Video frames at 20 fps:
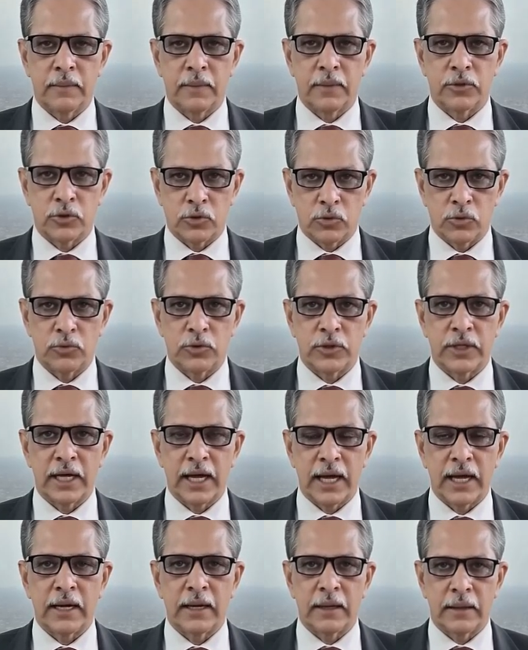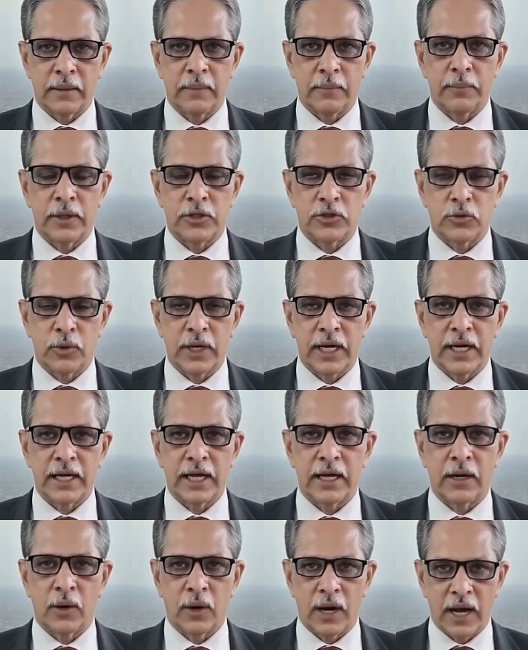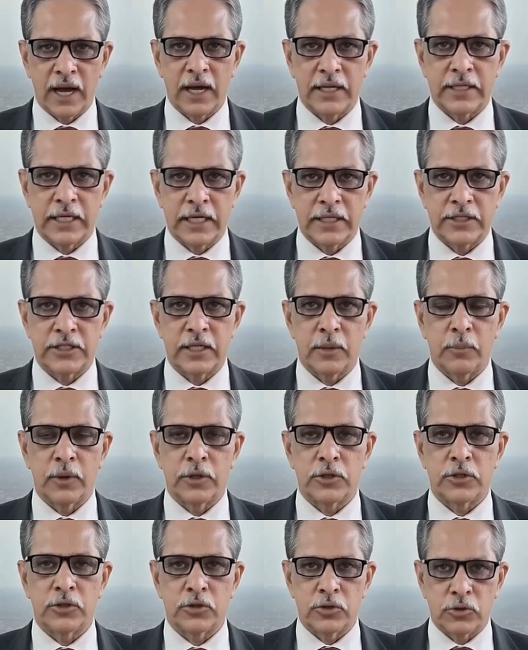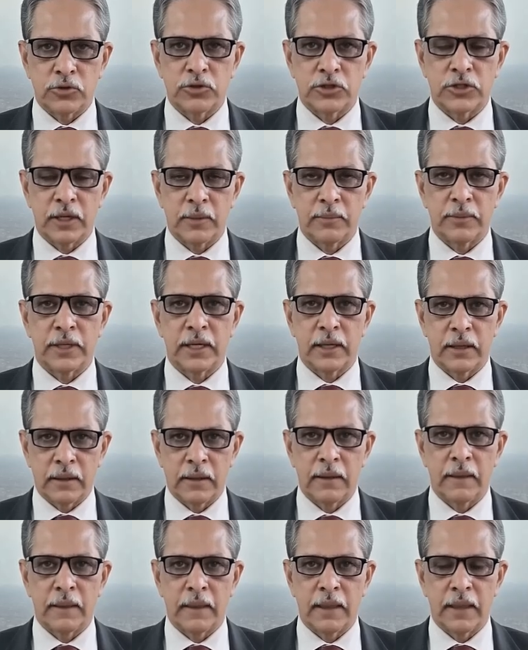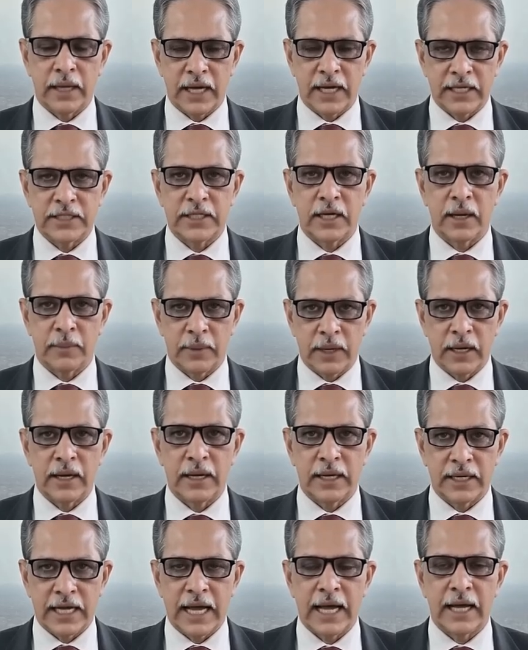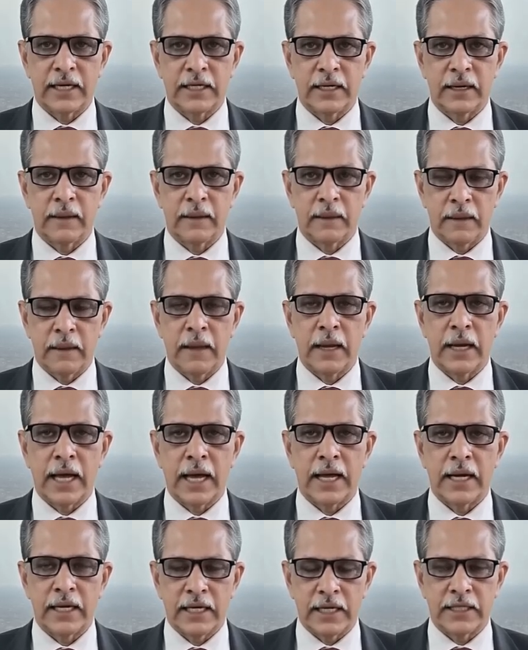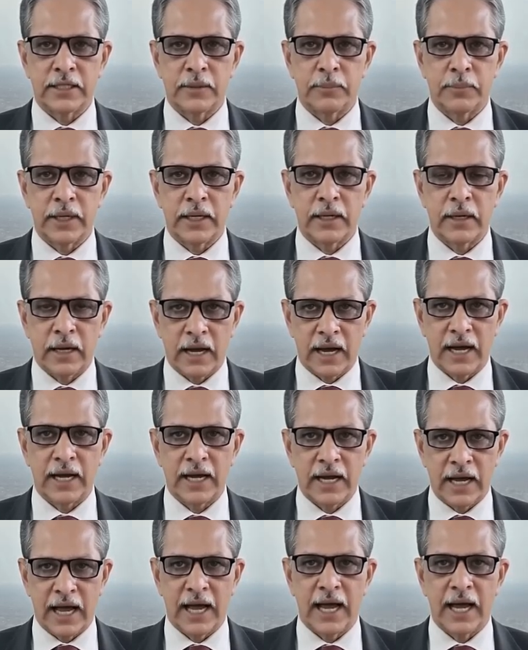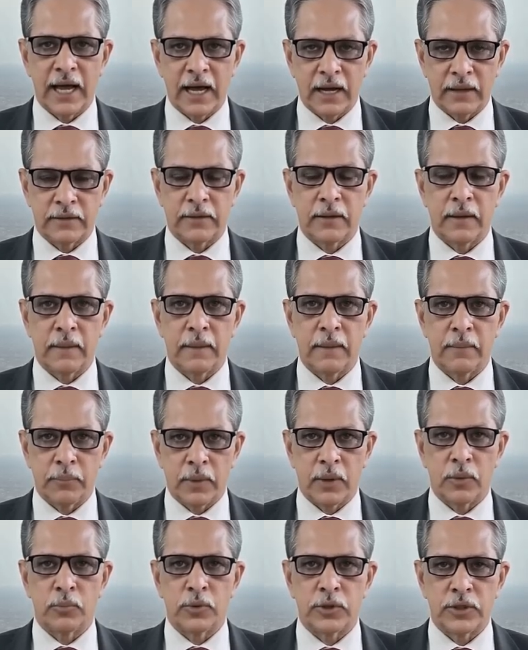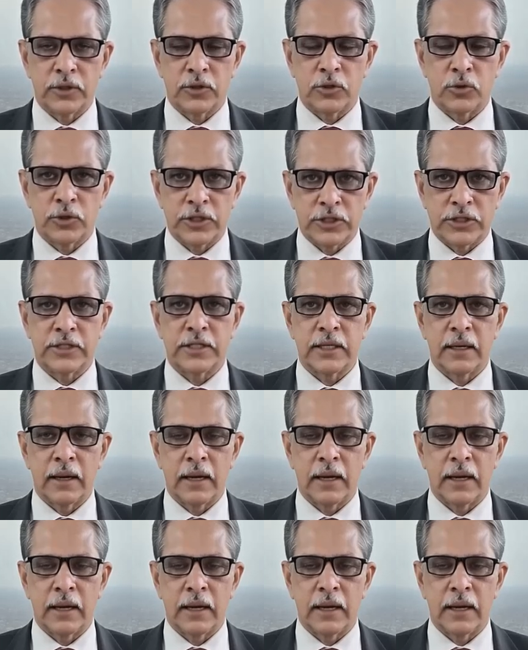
2. Get, persuading or asking someone to do something. Next up, get. Get is a bit like have, but with a twist.